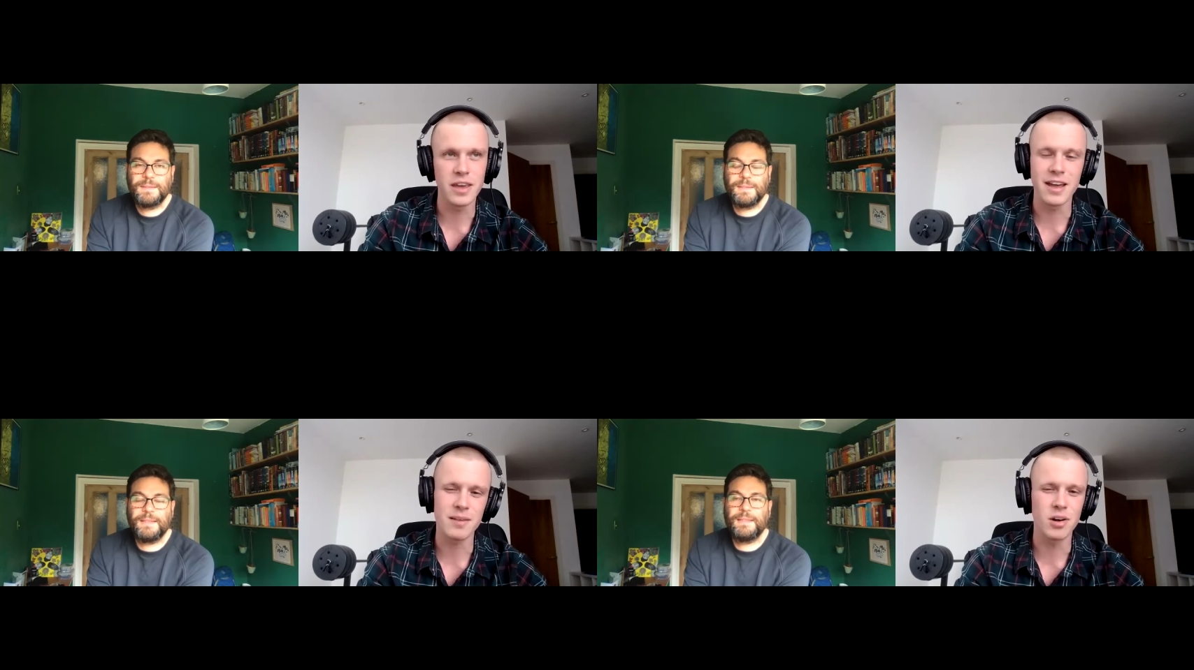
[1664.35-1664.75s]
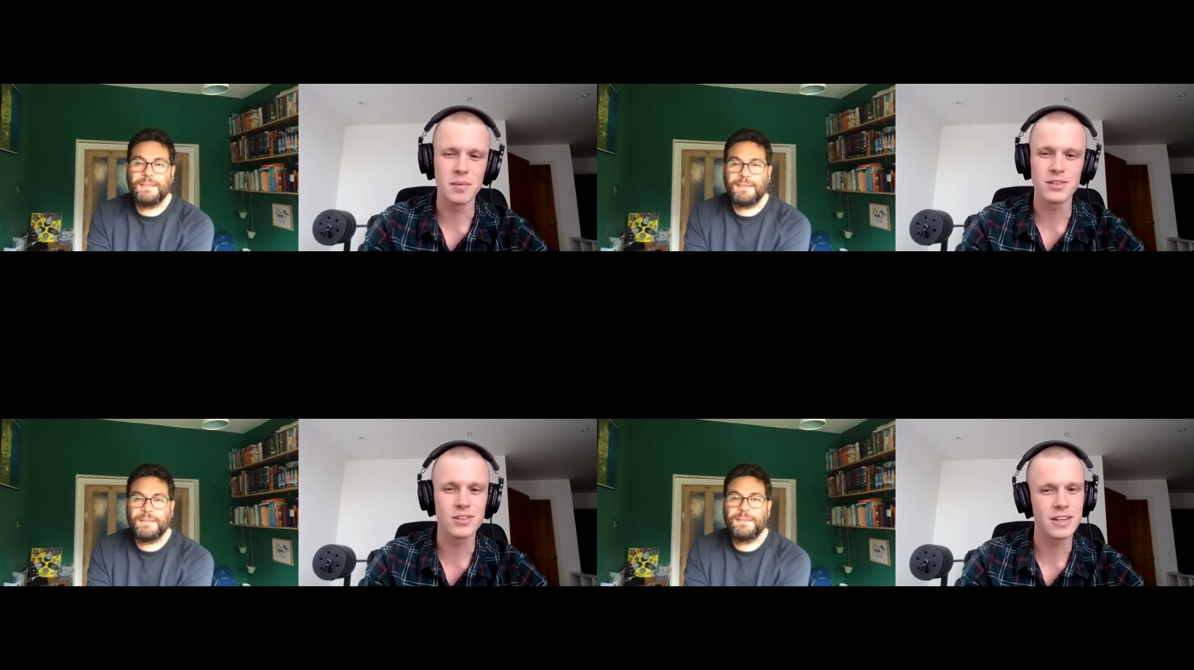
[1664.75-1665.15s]
Speaker 1: yeah, that
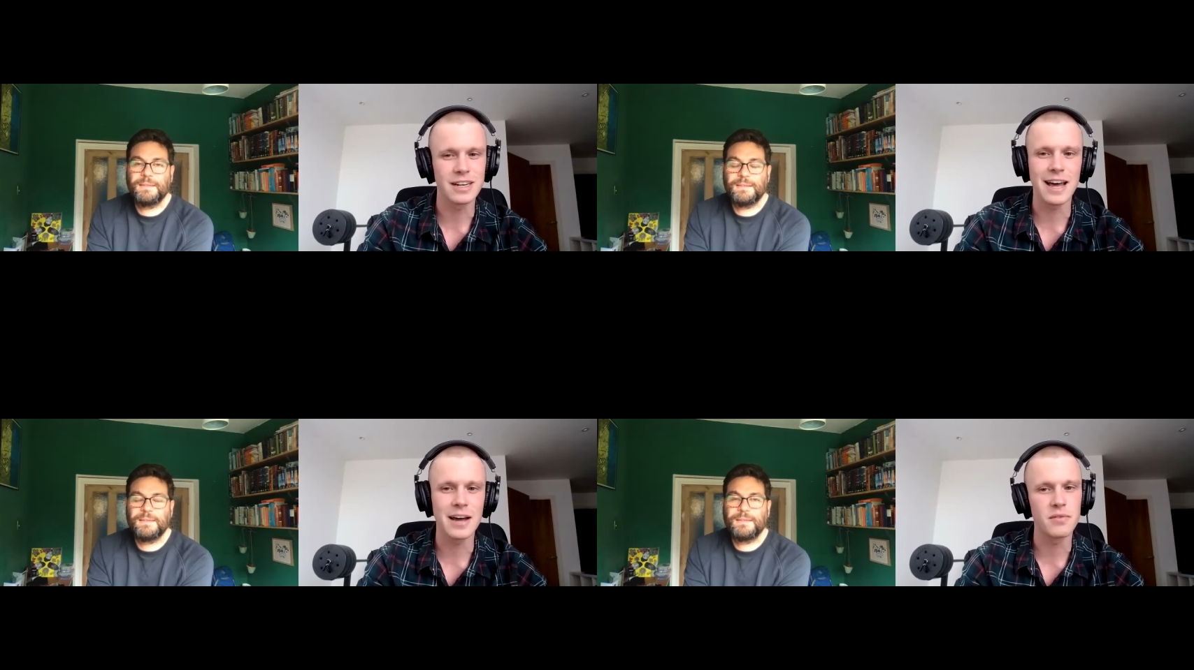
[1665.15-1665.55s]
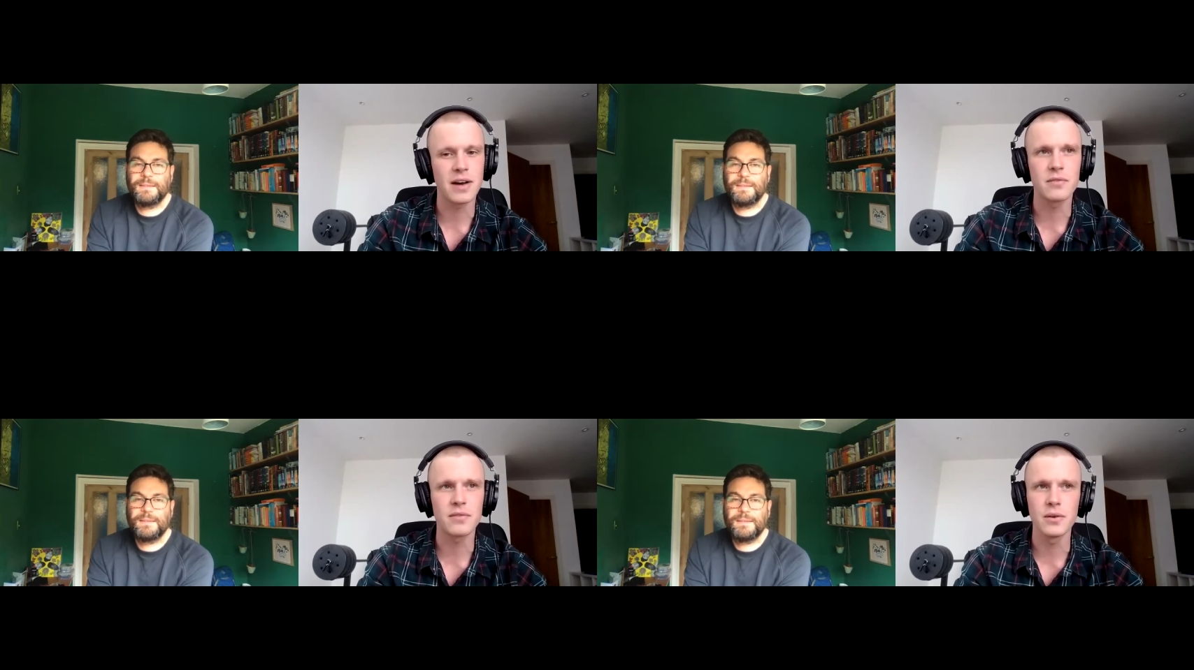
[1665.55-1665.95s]
probably doesn't align with
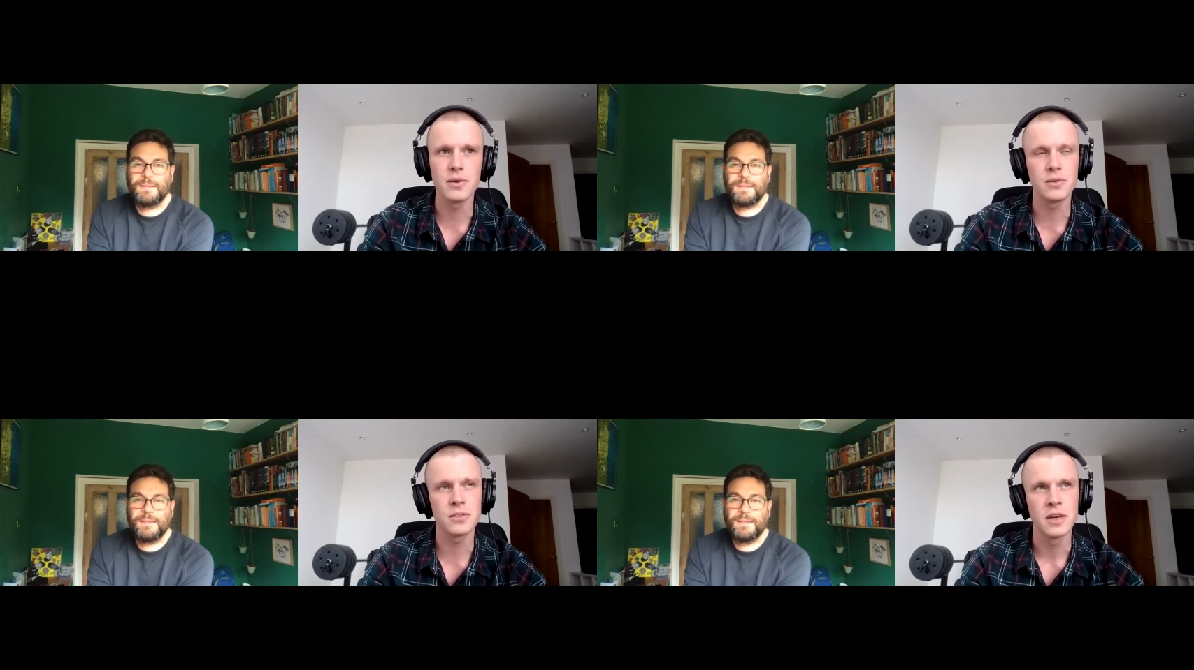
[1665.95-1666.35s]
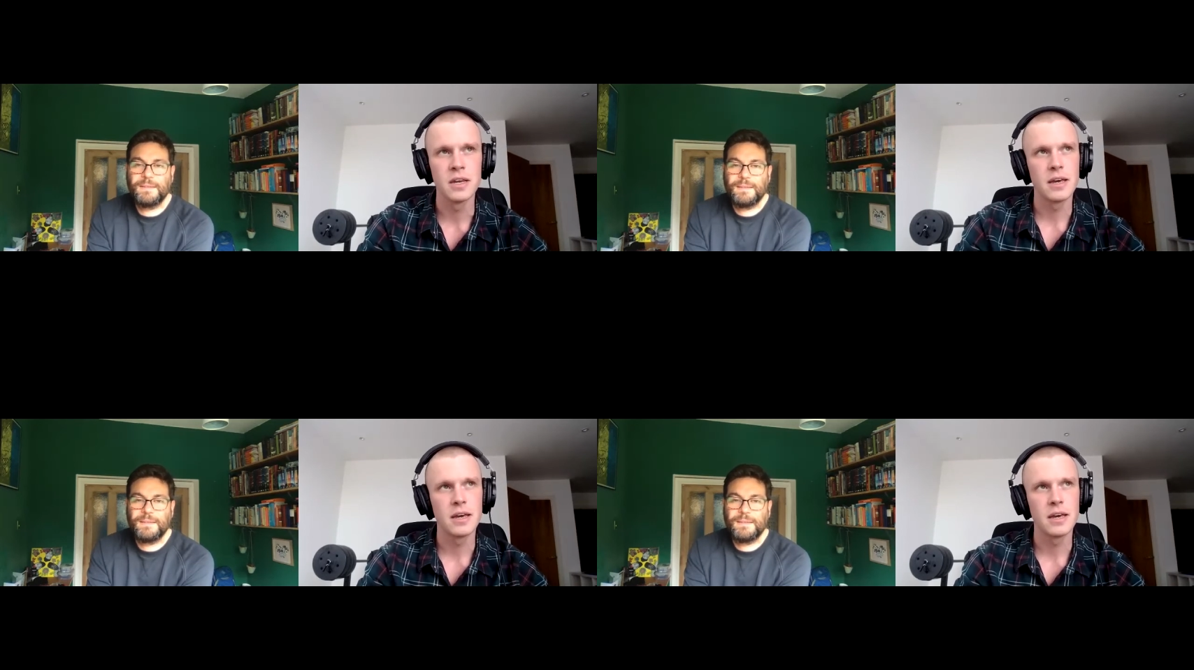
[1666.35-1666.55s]
our values.